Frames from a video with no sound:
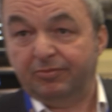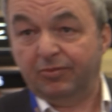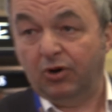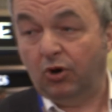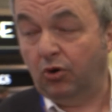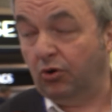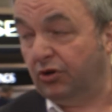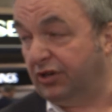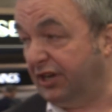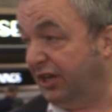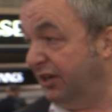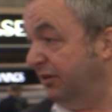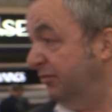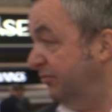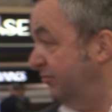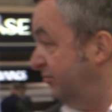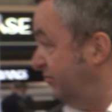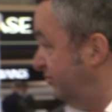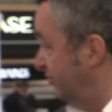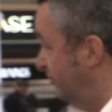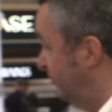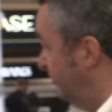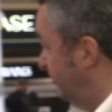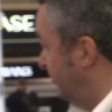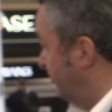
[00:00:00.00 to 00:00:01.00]
order
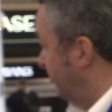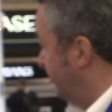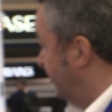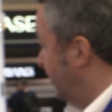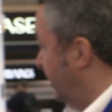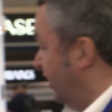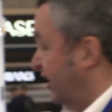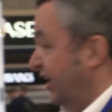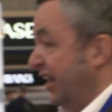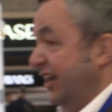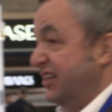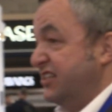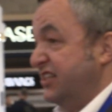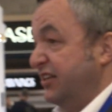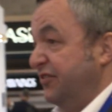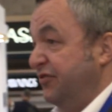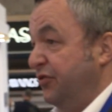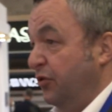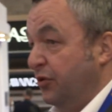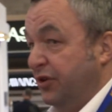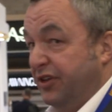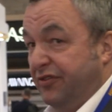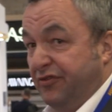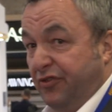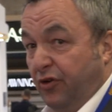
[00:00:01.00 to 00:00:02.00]
a classic
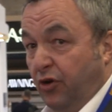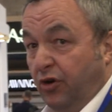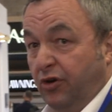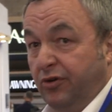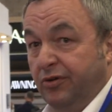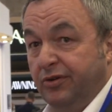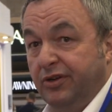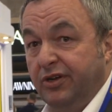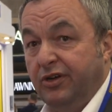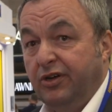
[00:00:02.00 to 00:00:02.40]
44,